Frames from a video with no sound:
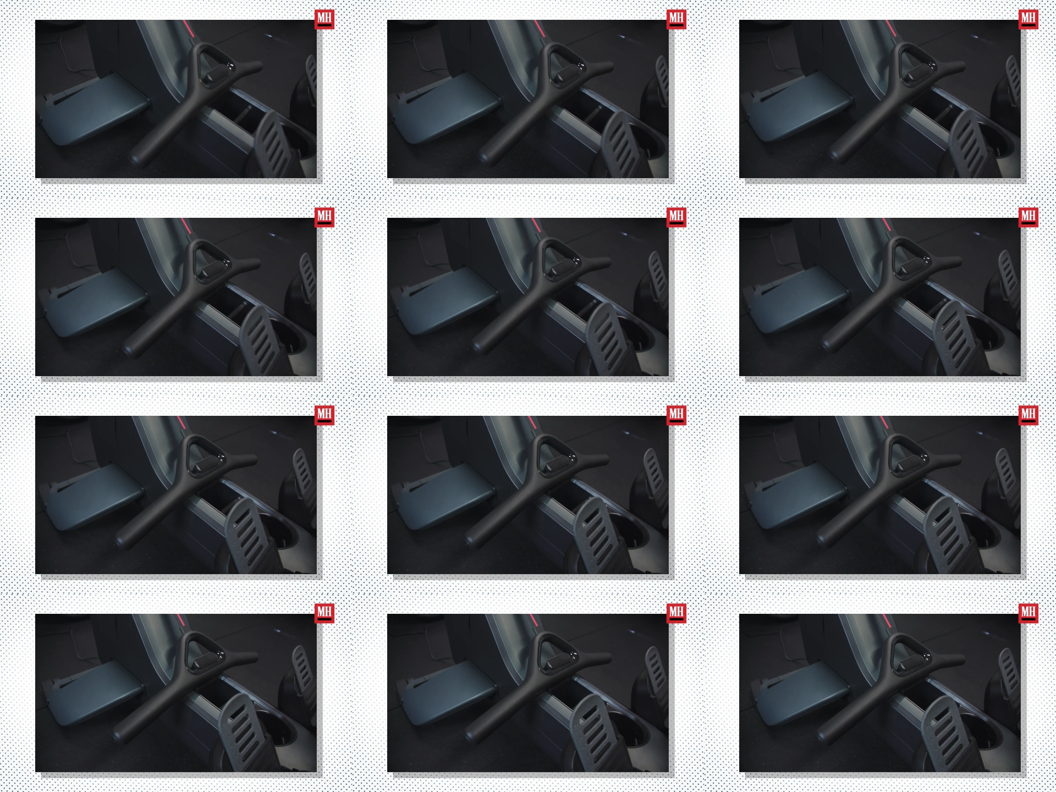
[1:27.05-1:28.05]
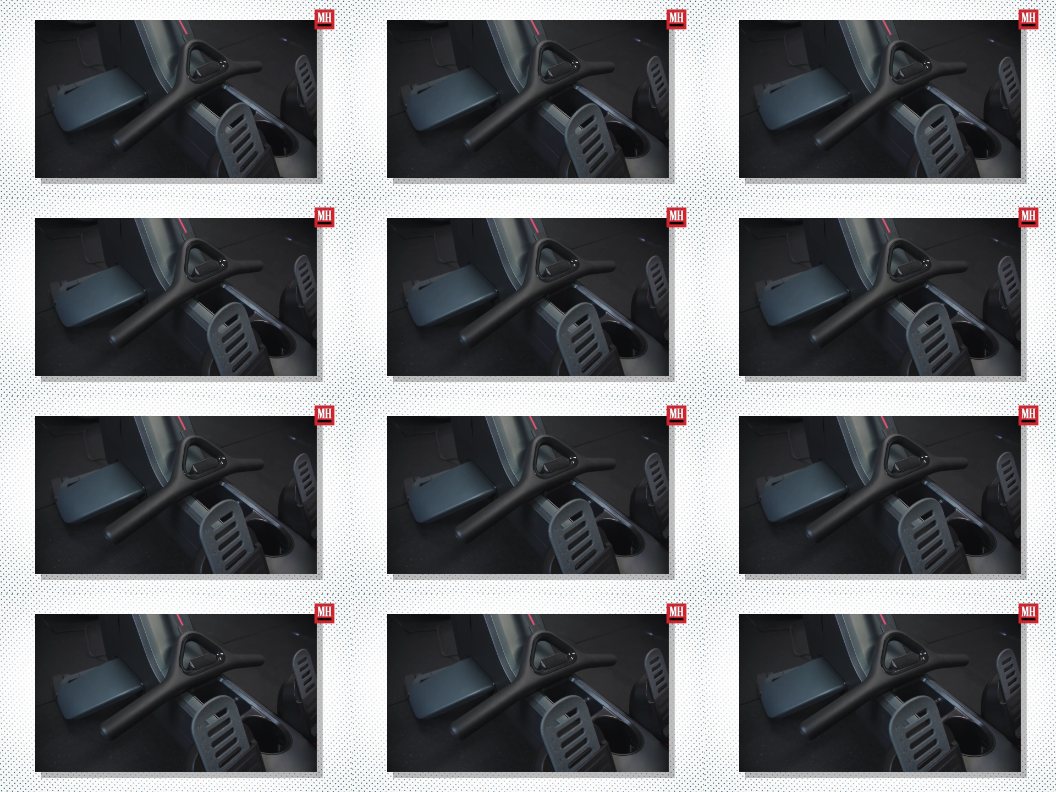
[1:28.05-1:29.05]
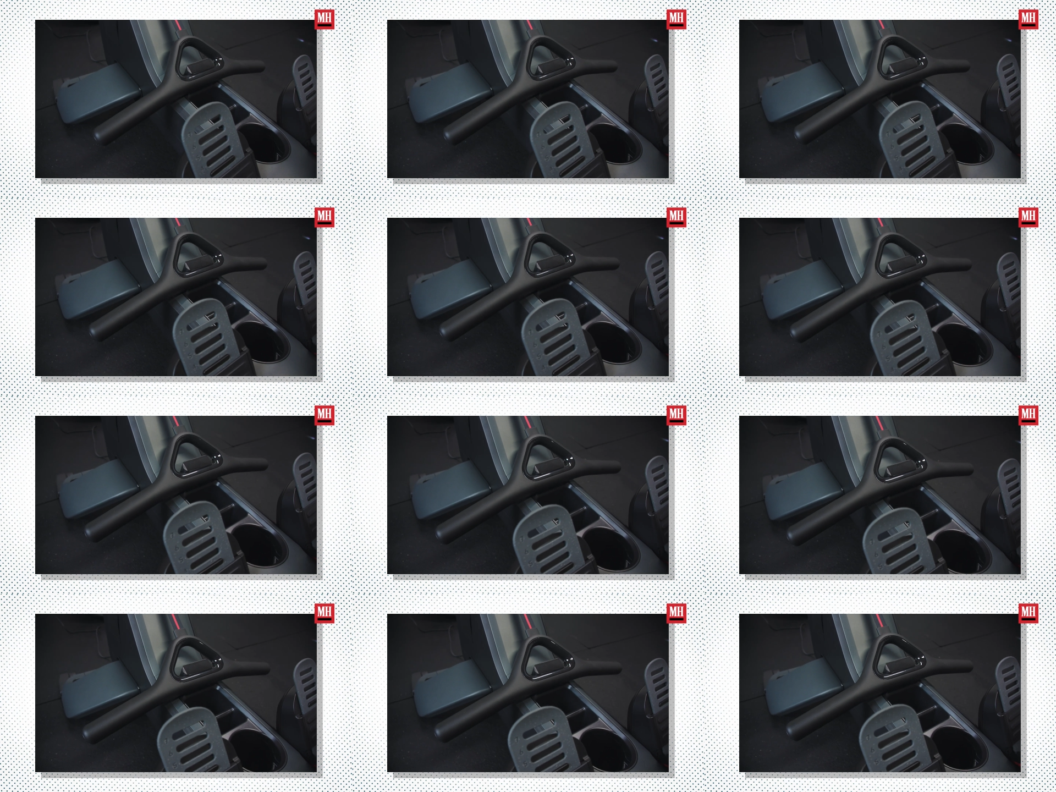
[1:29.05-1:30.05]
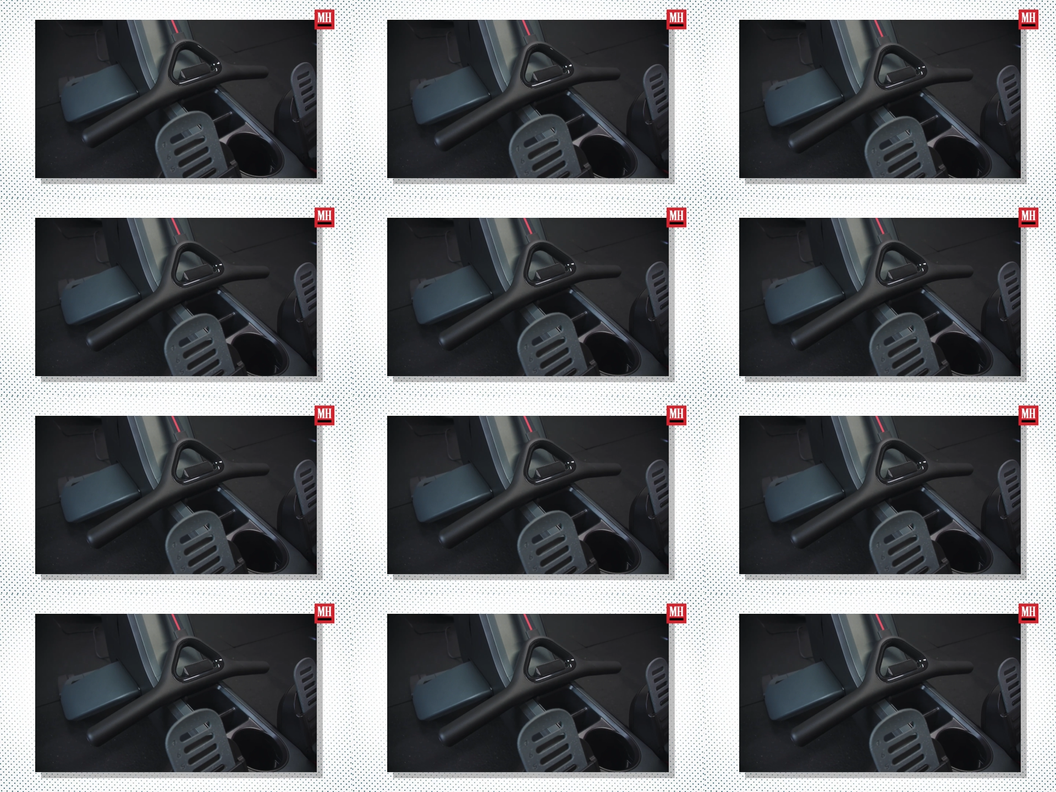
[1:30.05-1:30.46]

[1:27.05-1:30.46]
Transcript: [unreadable: no face in view]